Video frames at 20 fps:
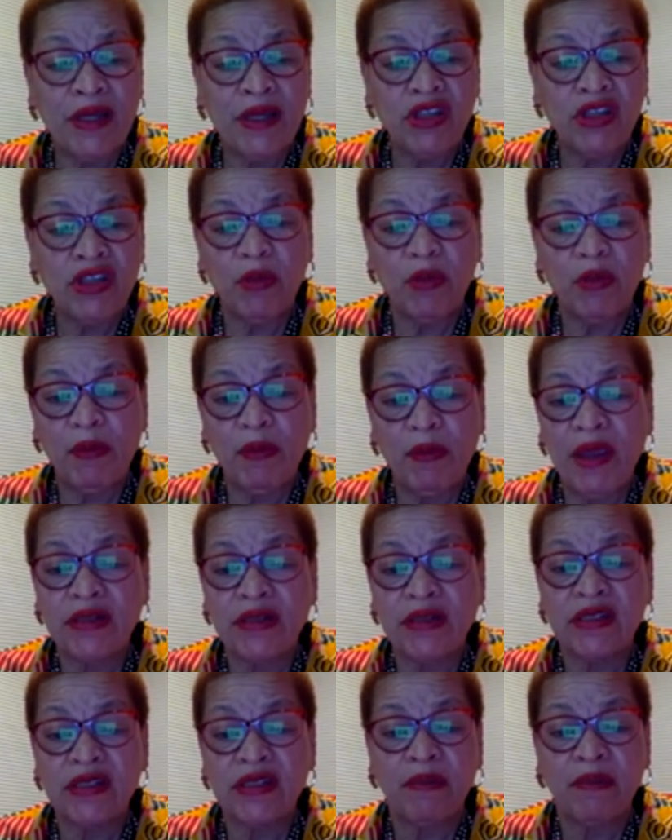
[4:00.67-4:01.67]
are prepared
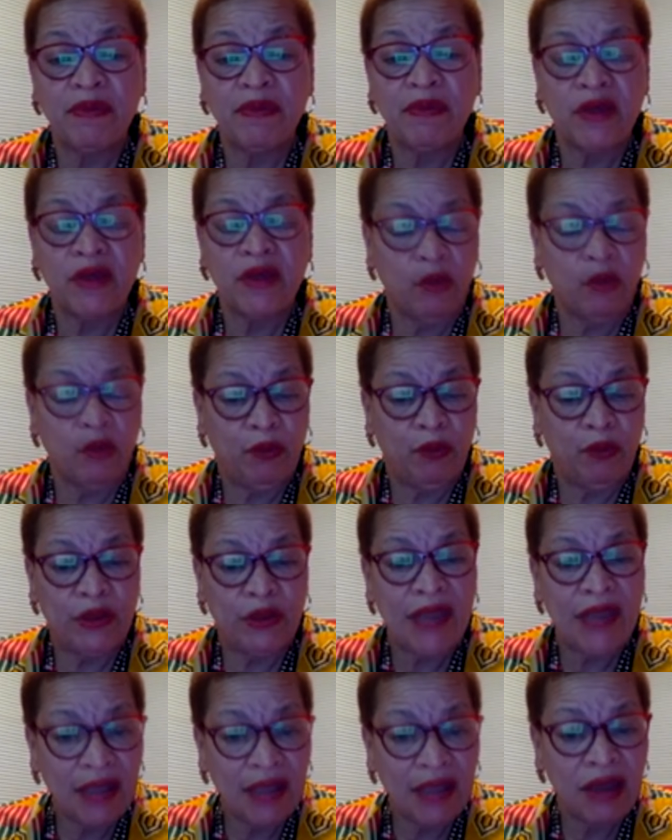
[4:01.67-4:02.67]
to
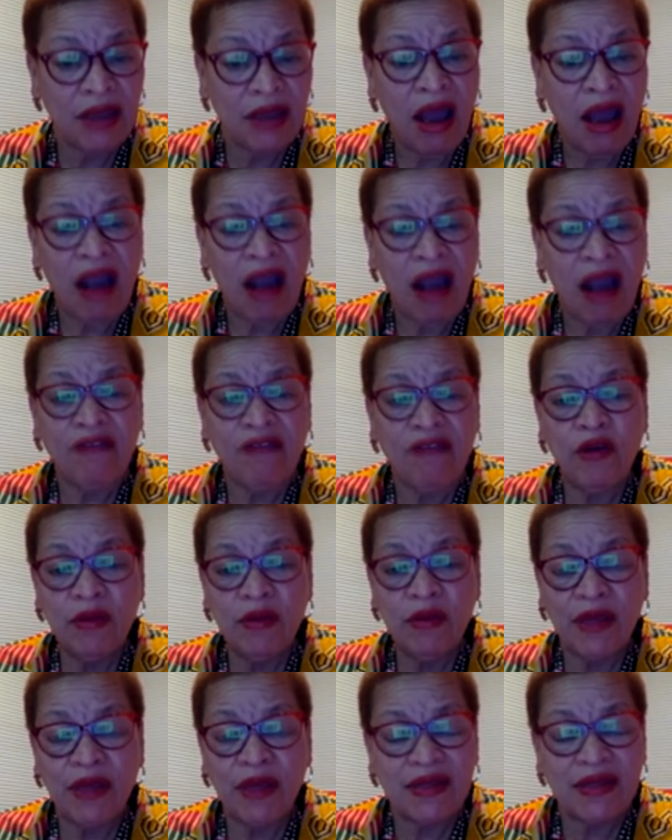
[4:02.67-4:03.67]
protect our
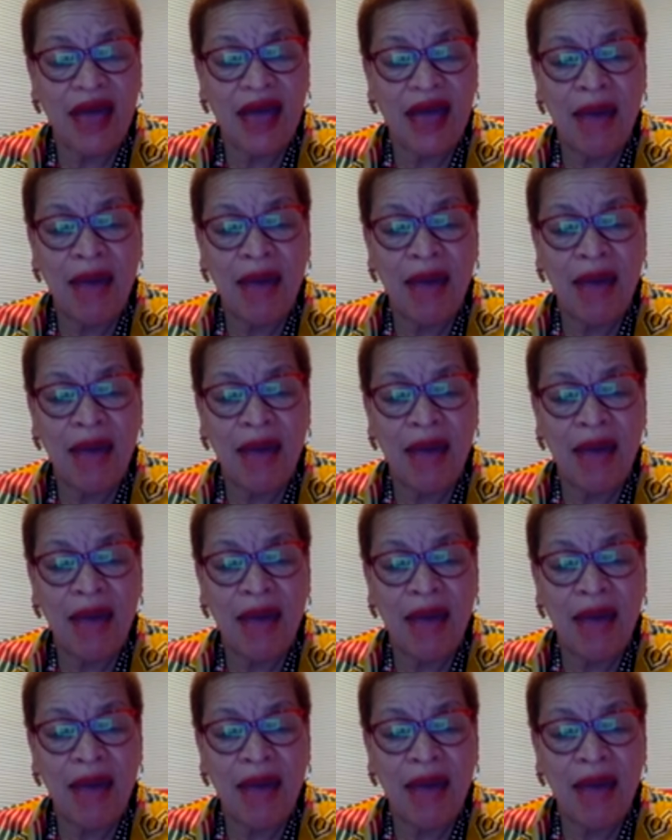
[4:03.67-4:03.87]
voting places.